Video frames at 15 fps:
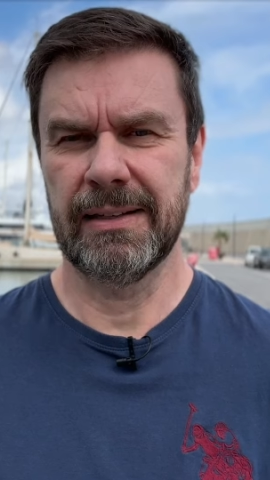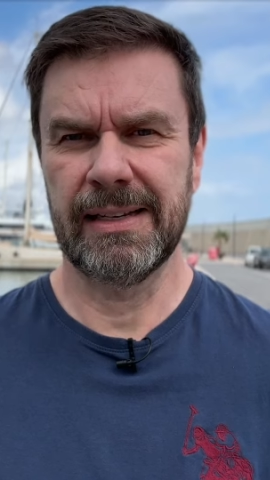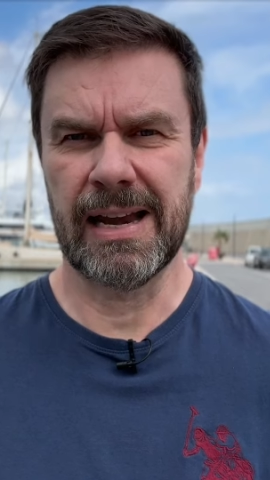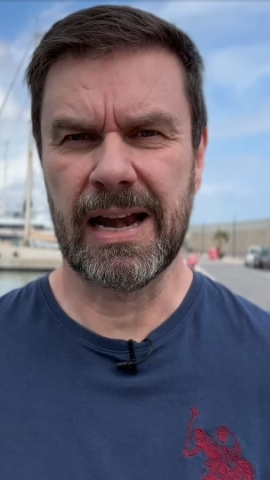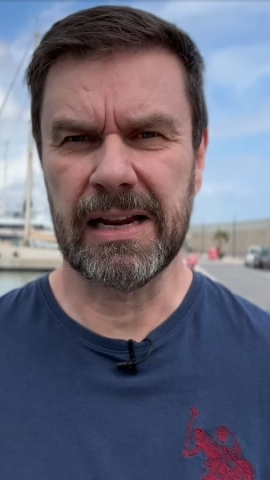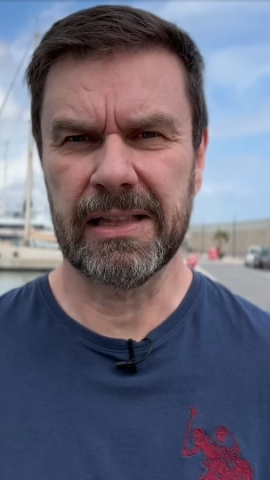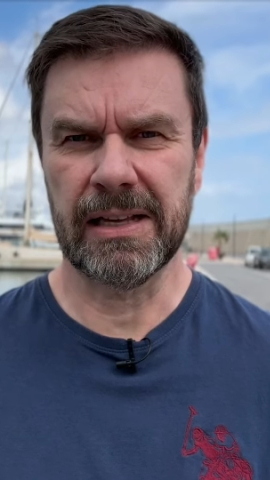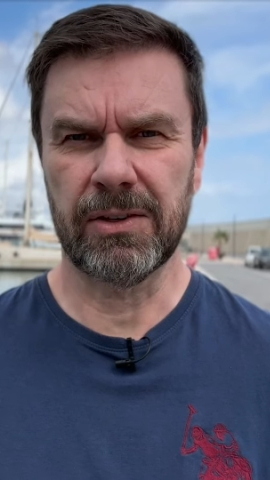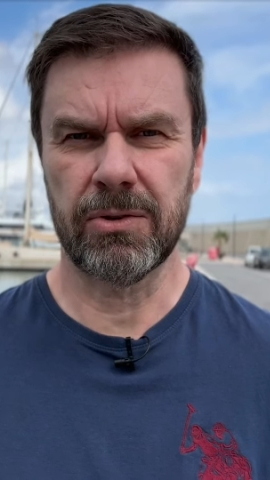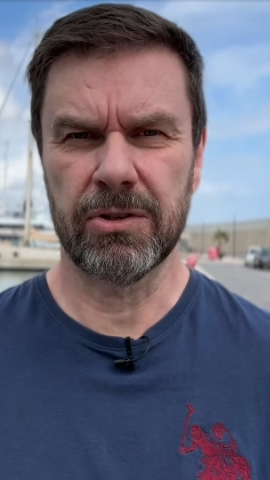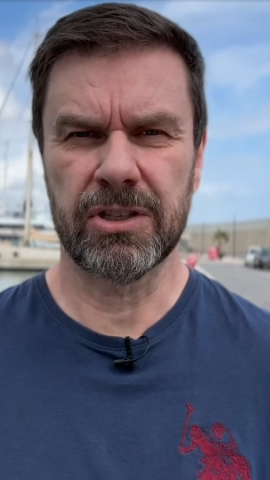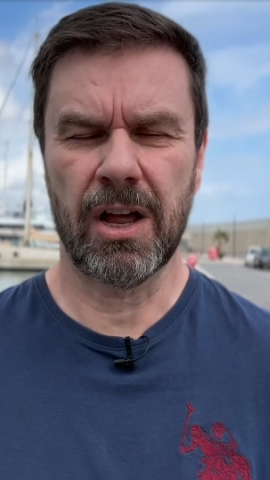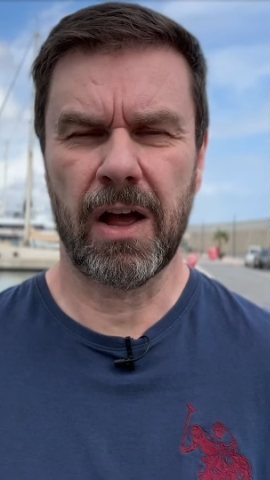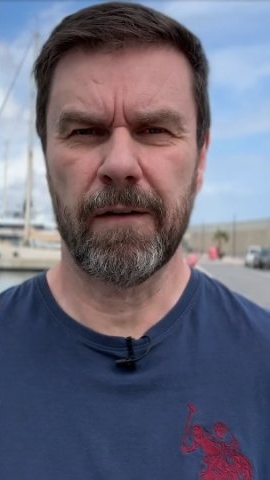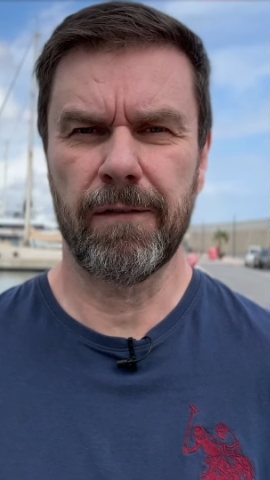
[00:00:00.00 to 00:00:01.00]
anything to
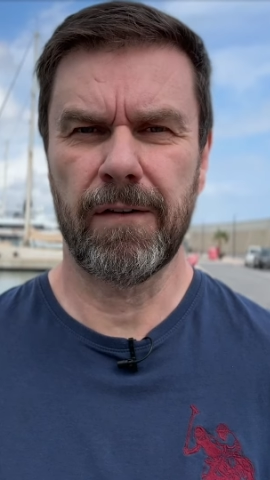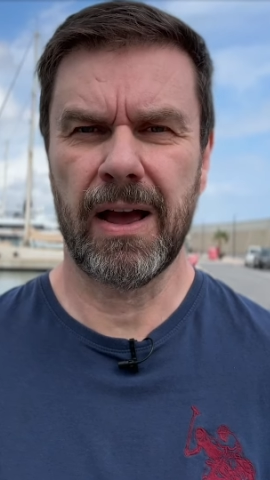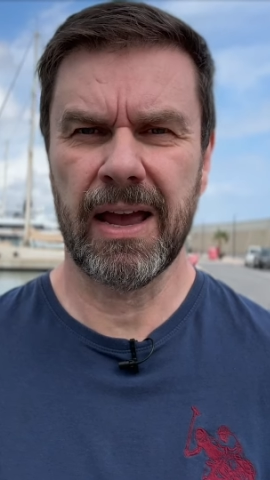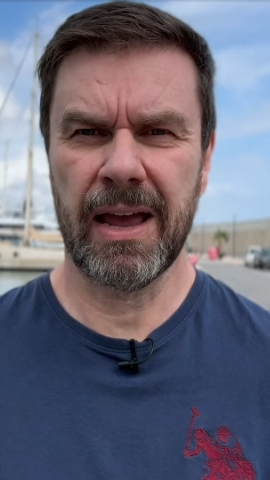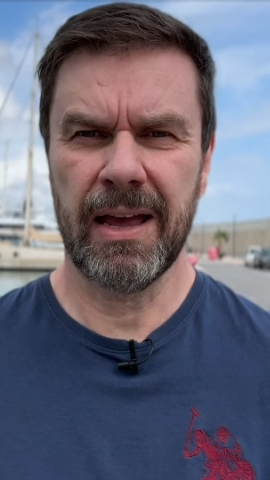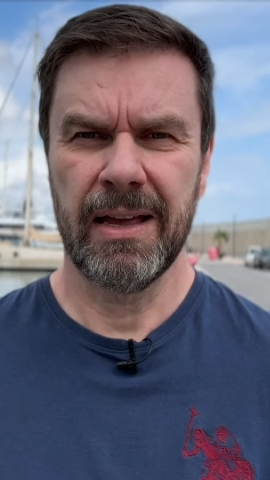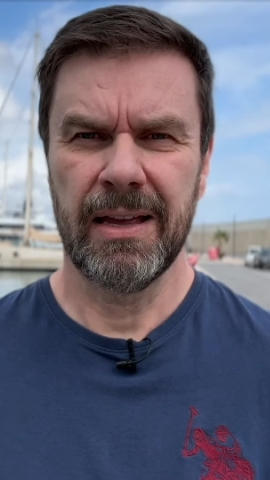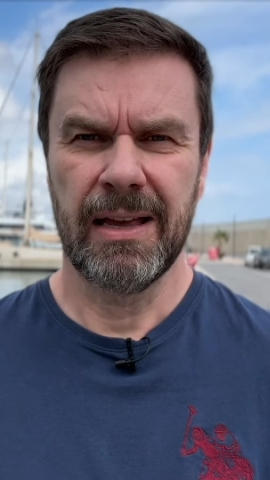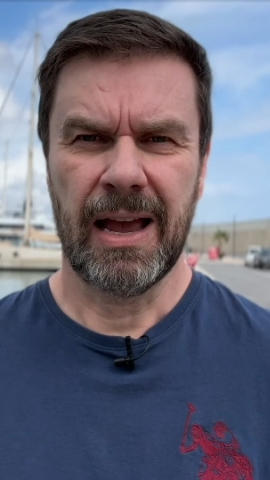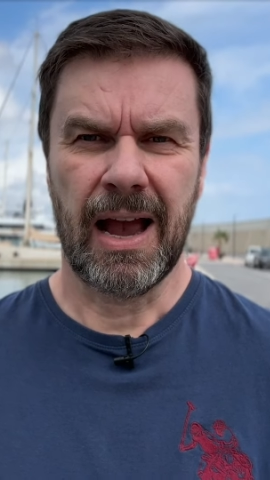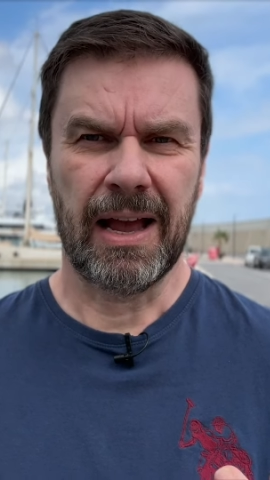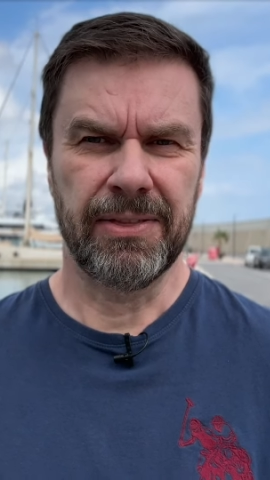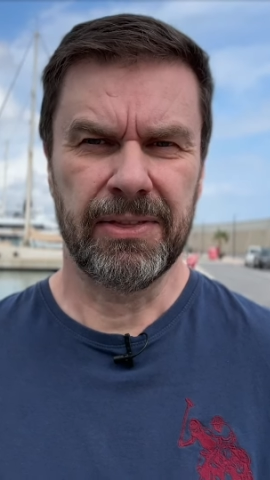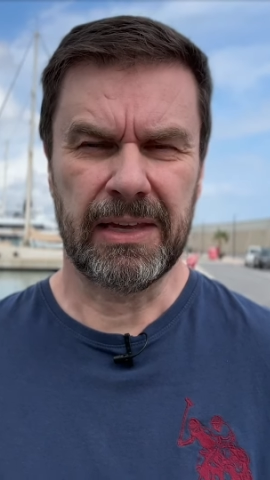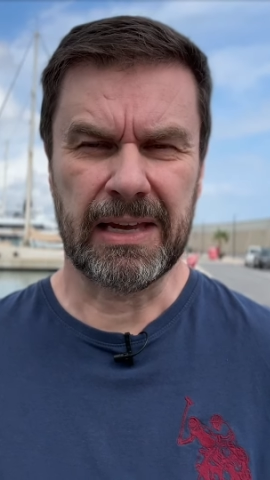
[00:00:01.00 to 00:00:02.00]
start a fire.
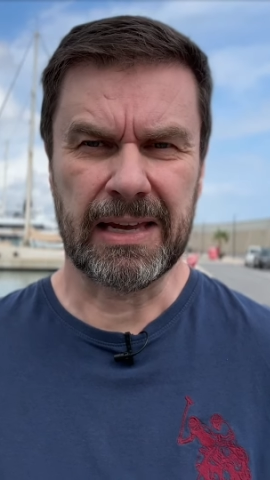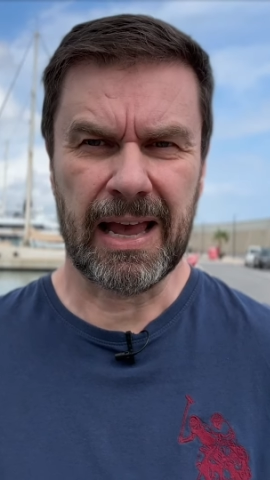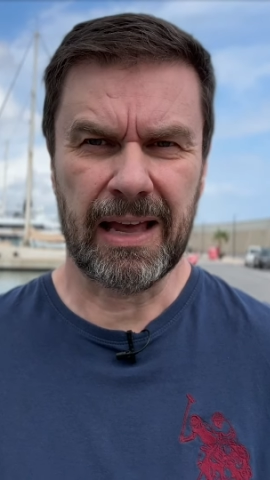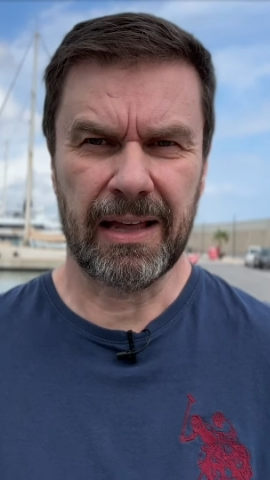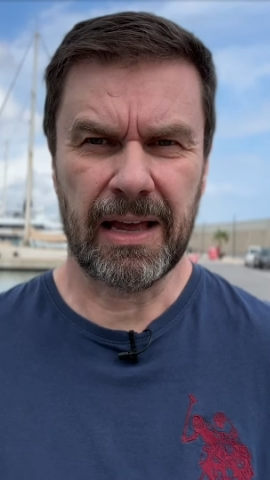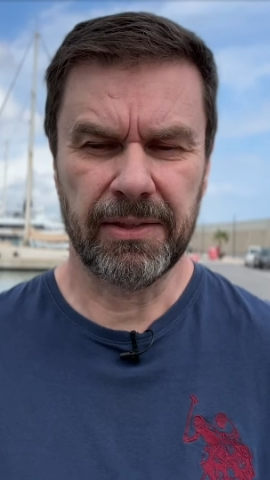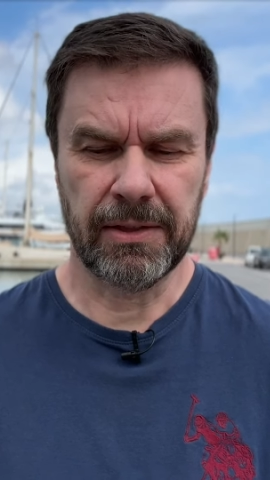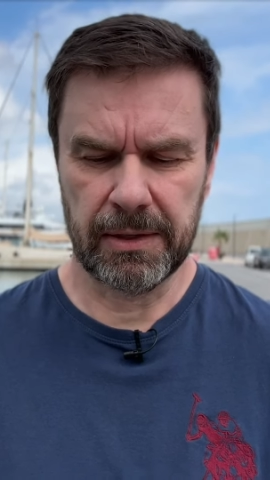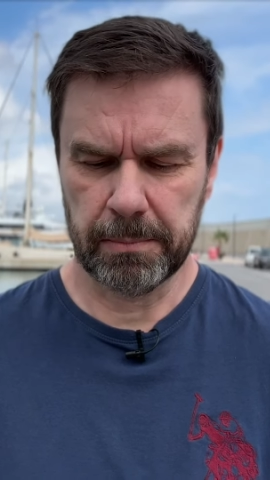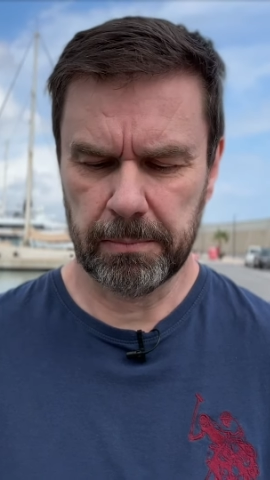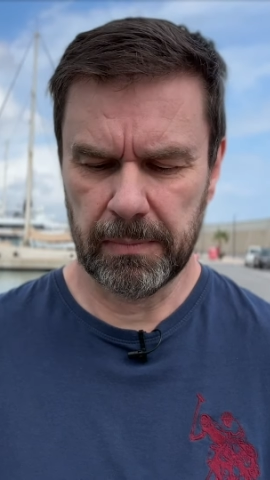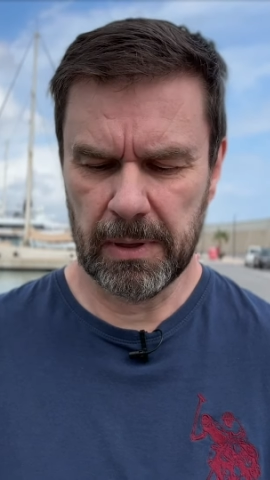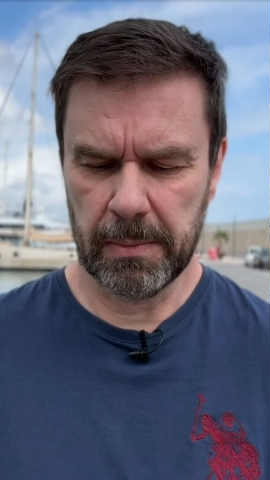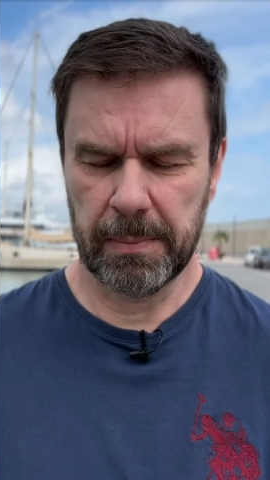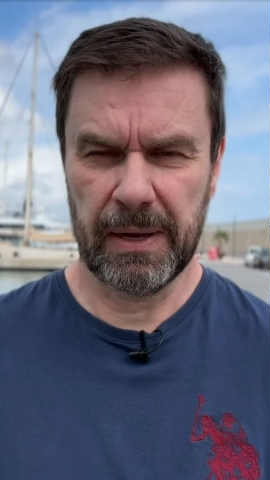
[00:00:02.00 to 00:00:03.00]
And the